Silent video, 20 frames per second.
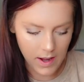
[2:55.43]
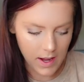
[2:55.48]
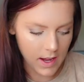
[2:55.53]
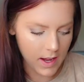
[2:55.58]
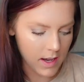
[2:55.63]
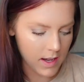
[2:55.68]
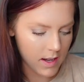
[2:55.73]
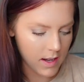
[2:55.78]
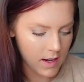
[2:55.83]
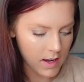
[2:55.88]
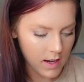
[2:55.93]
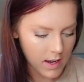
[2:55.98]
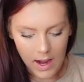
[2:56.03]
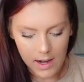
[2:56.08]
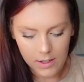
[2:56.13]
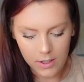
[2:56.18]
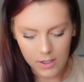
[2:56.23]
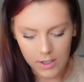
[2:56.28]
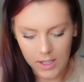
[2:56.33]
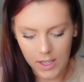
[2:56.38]
and
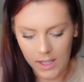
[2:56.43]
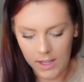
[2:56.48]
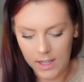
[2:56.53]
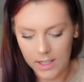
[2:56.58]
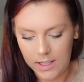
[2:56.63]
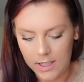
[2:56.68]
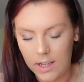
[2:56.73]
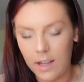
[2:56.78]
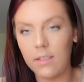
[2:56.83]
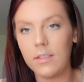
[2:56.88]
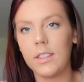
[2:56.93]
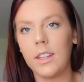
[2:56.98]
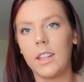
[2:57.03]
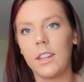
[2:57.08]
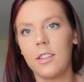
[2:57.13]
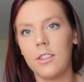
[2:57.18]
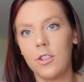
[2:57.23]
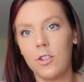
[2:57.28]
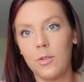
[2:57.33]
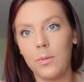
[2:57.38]
I just think this gives
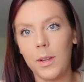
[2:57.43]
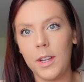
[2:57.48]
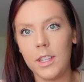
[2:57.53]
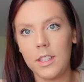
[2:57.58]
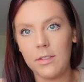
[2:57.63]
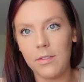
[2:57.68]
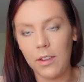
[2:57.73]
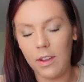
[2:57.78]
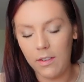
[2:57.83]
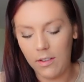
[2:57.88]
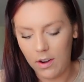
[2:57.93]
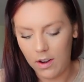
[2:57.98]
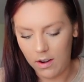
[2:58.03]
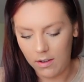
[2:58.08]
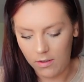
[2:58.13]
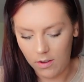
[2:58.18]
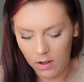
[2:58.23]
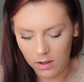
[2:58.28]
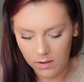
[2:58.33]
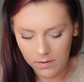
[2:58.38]
like the sweetest flavor out
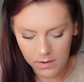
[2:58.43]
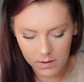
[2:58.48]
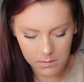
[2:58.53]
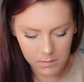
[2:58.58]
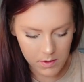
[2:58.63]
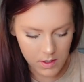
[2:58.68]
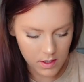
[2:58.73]
of all of them,